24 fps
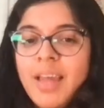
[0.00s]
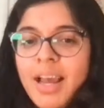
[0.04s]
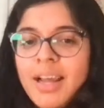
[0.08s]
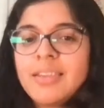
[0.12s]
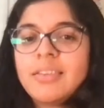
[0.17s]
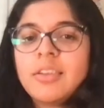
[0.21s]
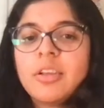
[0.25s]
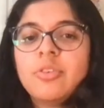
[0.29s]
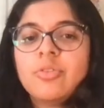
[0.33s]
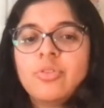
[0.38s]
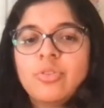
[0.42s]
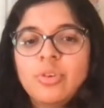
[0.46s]

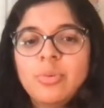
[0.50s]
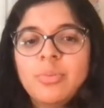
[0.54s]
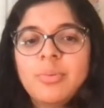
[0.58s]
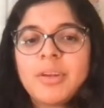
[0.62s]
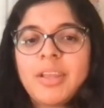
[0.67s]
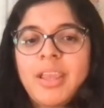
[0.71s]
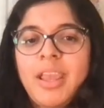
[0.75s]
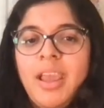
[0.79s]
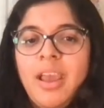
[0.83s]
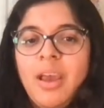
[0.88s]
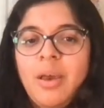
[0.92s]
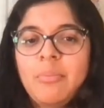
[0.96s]
that's how
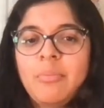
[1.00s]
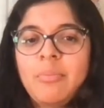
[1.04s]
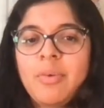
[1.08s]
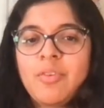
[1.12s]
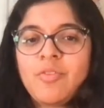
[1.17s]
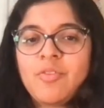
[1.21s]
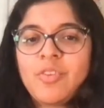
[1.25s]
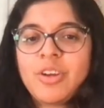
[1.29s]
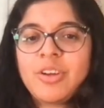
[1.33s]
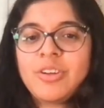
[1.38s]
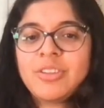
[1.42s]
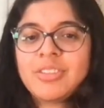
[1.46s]

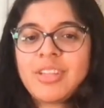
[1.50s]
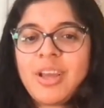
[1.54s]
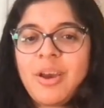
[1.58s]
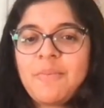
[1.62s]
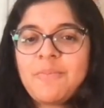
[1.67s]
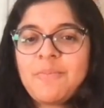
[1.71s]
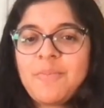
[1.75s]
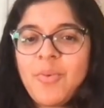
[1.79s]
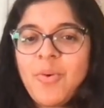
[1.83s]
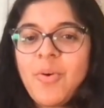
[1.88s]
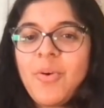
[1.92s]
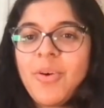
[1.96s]
SuperCam figures
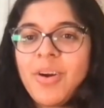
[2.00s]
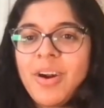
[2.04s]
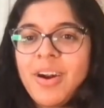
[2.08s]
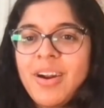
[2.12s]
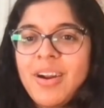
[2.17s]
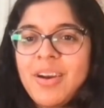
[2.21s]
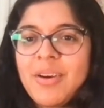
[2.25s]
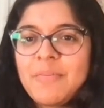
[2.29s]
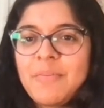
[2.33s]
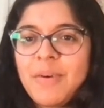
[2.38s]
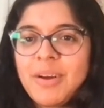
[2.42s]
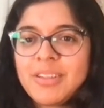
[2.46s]
out
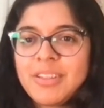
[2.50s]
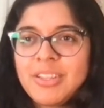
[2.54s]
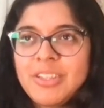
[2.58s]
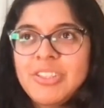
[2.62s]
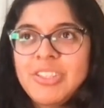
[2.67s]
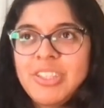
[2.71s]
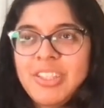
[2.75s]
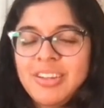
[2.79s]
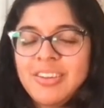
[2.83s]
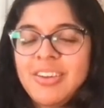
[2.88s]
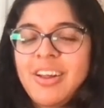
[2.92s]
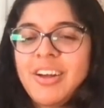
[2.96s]
more about the
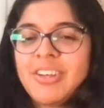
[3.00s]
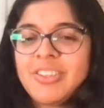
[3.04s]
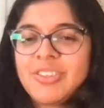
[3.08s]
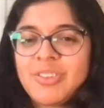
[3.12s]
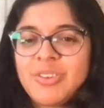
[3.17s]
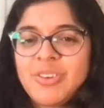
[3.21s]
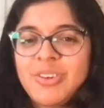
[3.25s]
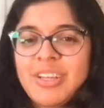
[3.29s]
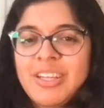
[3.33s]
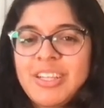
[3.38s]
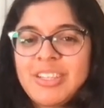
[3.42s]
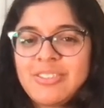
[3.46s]

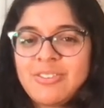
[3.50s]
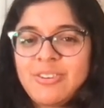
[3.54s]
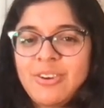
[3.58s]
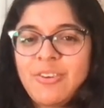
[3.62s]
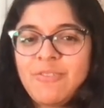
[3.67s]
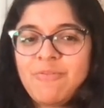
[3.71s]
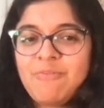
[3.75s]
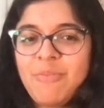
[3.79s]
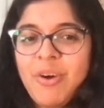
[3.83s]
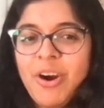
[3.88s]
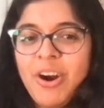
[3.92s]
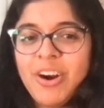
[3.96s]
geological history
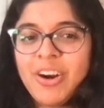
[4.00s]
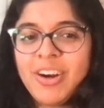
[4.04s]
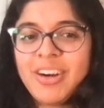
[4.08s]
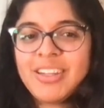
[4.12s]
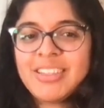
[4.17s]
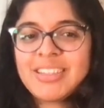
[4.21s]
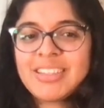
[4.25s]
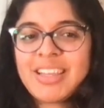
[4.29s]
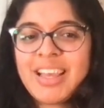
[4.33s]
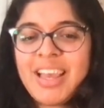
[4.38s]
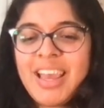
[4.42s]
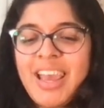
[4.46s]
of
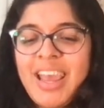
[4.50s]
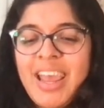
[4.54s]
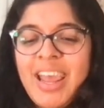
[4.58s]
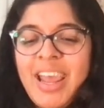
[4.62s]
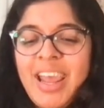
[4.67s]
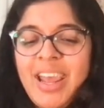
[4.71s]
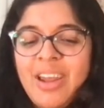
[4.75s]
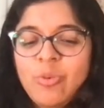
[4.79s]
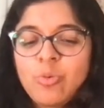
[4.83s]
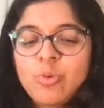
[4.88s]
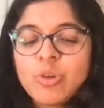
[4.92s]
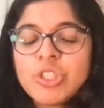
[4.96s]
Mars.
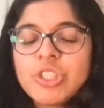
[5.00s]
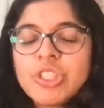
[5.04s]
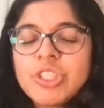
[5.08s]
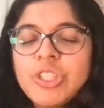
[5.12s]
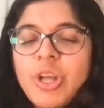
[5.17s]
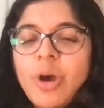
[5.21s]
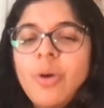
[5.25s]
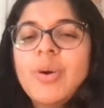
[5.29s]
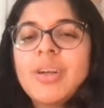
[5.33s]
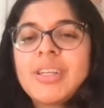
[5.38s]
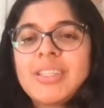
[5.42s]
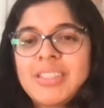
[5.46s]
And we're
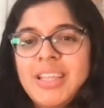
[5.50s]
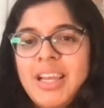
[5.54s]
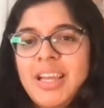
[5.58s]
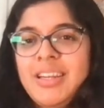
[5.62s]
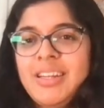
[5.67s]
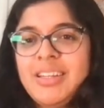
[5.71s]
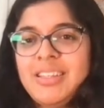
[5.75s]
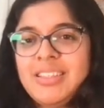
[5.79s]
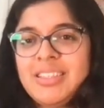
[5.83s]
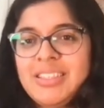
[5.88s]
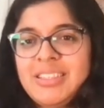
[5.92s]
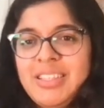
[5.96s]
so
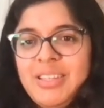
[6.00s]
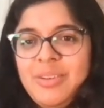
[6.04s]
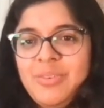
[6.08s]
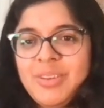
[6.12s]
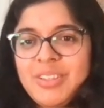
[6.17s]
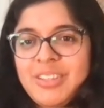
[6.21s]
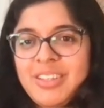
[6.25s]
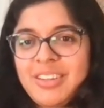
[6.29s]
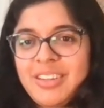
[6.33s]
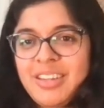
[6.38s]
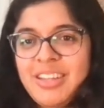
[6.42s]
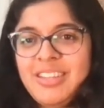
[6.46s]
excited to see
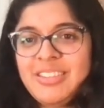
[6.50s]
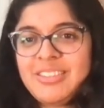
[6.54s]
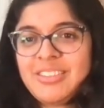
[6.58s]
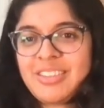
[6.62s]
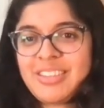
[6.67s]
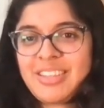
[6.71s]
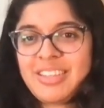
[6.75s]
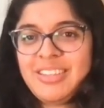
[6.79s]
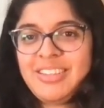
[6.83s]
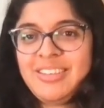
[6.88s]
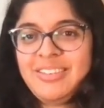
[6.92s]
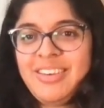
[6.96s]
what the laser
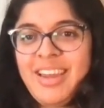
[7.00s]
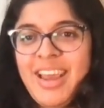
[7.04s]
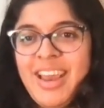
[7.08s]
can do